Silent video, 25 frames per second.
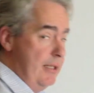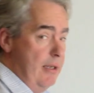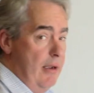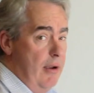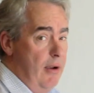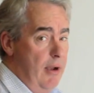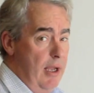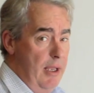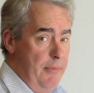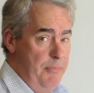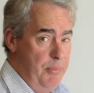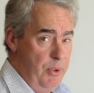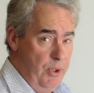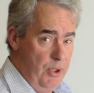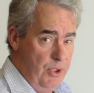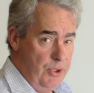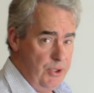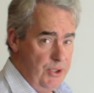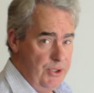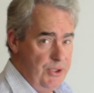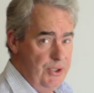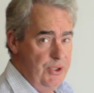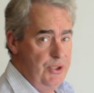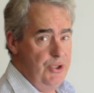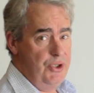hire
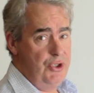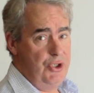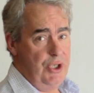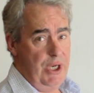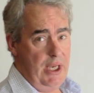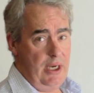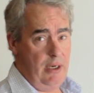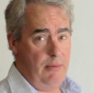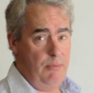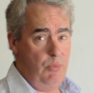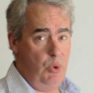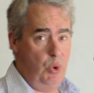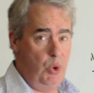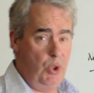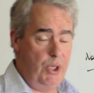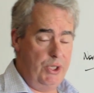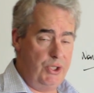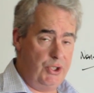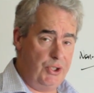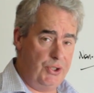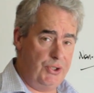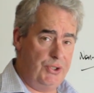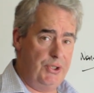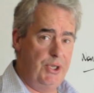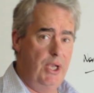purchases, chattel
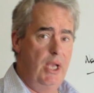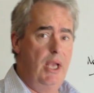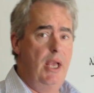mortgages,